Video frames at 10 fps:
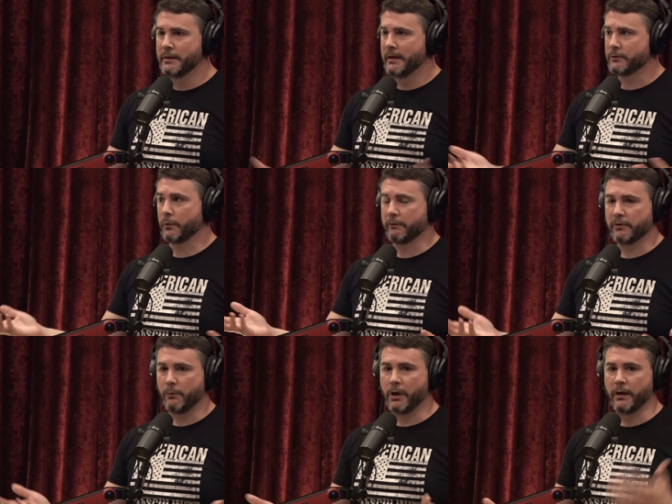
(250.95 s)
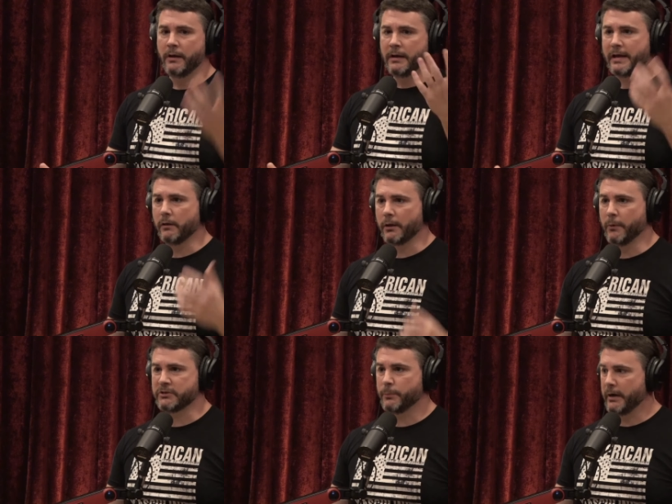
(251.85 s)
It's whatever they want. Eh. Elon and,
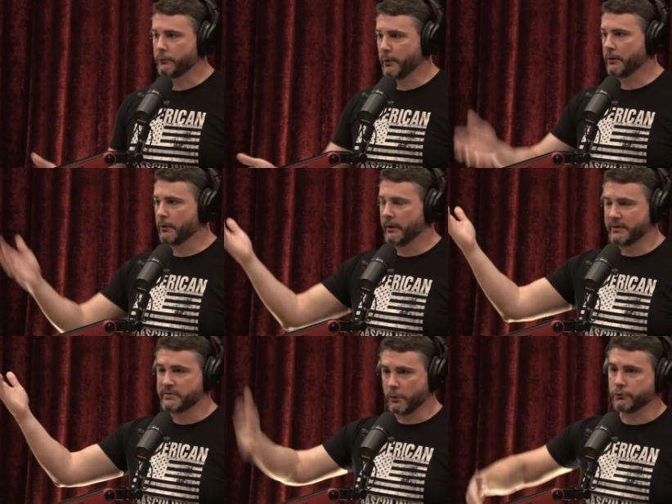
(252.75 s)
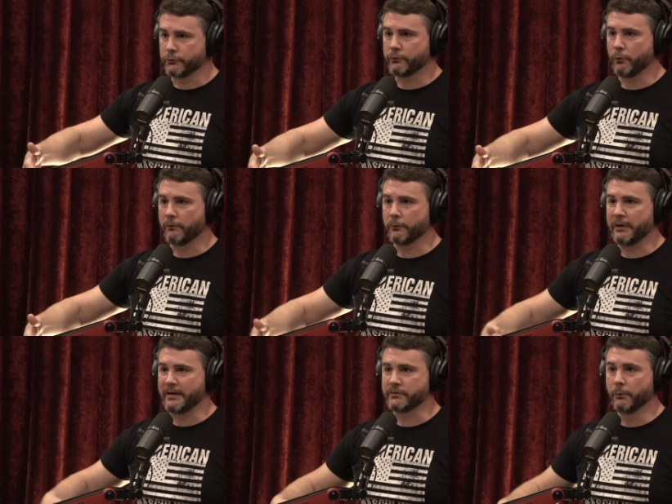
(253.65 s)
Musk bought Twitter, and his social score for
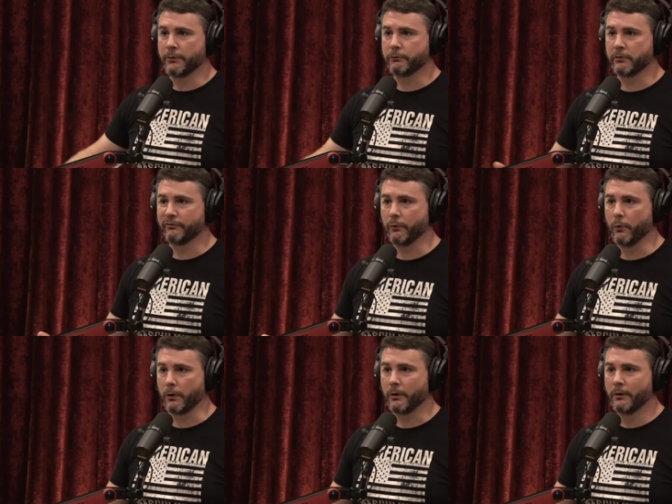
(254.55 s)
Tesla went through the floor.